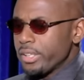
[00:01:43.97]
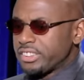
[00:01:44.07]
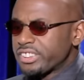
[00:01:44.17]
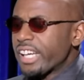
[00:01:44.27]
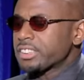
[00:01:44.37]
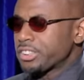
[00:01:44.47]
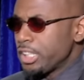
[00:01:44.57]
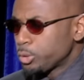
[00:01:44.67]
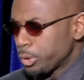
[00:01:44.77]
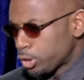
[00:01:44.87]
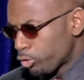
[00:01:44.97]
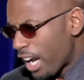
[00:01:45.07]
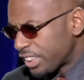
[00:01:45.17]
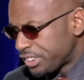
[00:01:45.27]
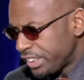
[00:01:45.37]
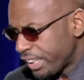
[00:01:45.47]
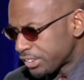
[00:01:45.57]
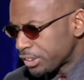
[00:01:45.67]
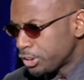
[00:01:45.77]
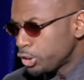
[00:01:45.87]
many sex scenes with Taraji
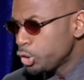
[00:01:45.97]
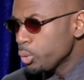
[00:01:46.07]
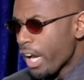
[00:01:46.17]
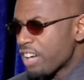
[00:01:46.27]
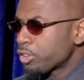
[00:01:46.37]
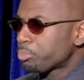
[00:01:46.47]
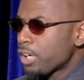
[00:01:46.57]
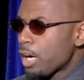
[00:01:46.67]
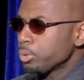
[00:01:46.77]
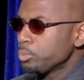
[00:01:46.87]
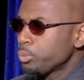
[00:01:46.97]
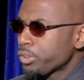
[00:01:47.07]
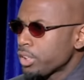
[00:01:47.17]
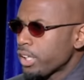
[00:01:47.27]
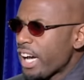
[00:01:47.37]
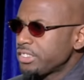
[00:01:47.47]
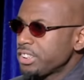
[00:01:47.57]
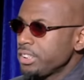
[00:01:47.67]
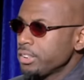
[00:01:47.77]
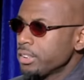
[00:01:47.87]
Henson, did you have a problem with her hygiene?